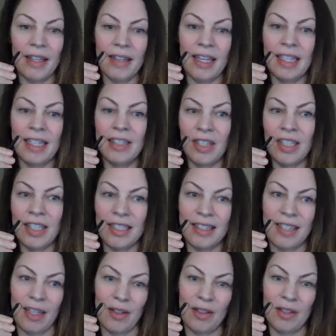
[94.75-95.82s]
Like Jeannie
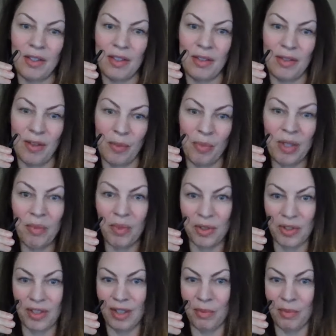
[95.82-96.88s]
said, the
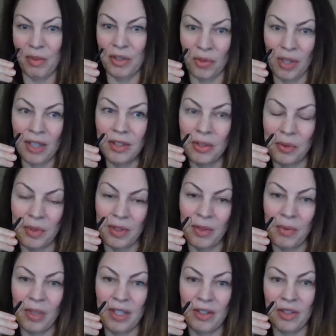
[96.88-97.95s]
people she's most drawn to are
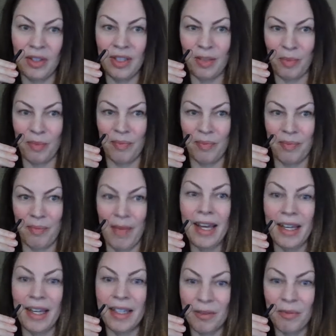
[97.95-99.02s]
the ones she's
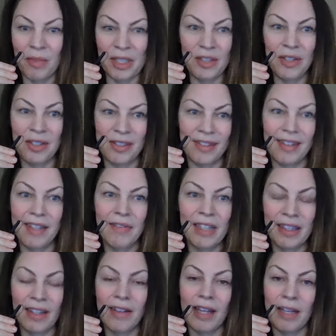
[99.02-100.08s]
met when she's
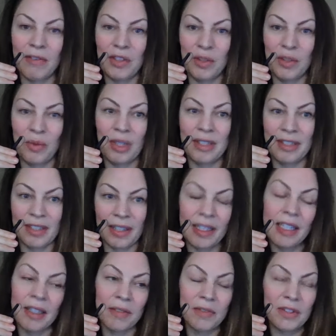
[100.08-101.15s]
living the life she wants to
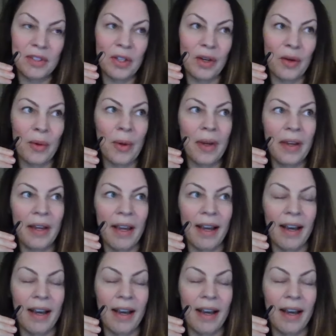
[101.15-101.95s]
live. So,